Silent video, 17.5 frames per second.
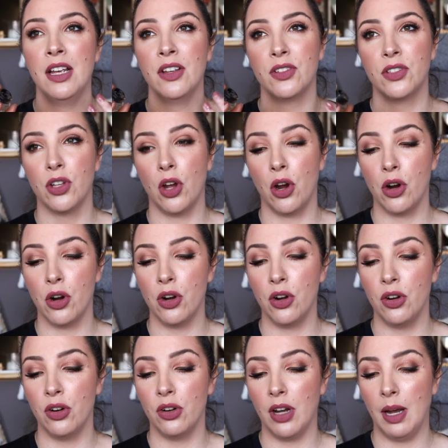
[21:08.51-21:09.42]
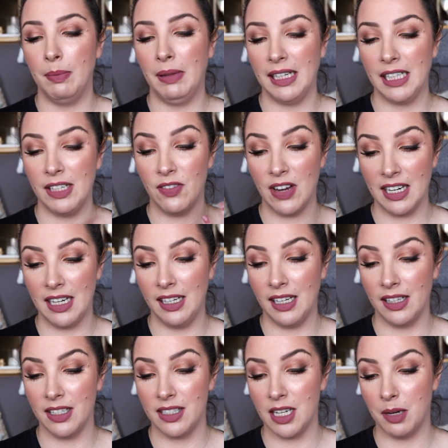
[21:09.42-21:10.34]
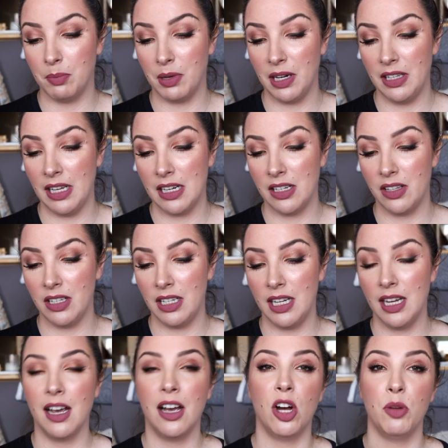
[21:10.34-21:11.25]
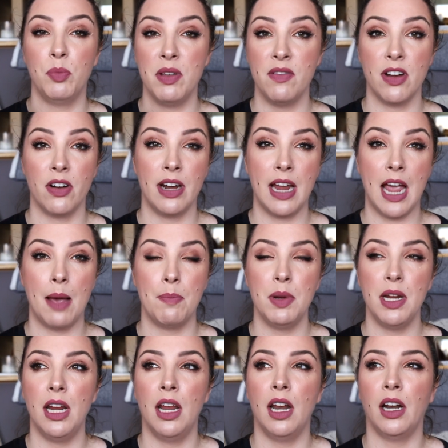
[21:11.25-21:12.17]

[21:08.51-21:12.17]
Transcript: So I'm like, if I can get this done by the end of the year, I'll be very happy.